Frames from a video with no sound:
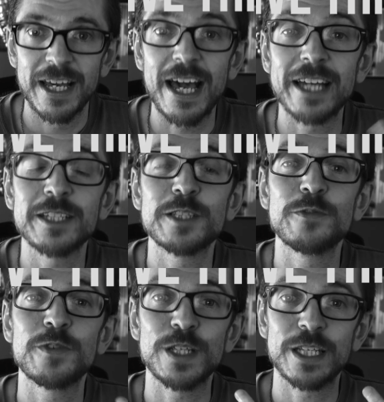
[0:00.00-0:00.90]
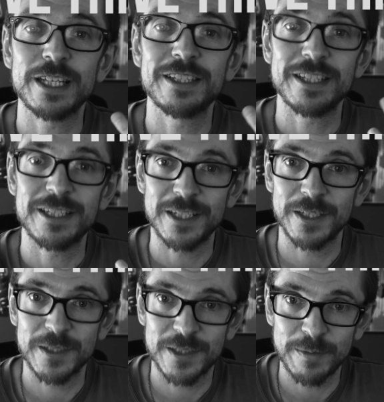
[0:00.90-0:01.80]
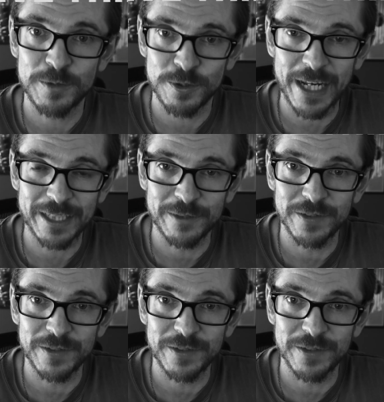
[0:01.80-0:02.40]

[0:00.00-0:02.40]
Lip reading: additive thinking is easier than subtractive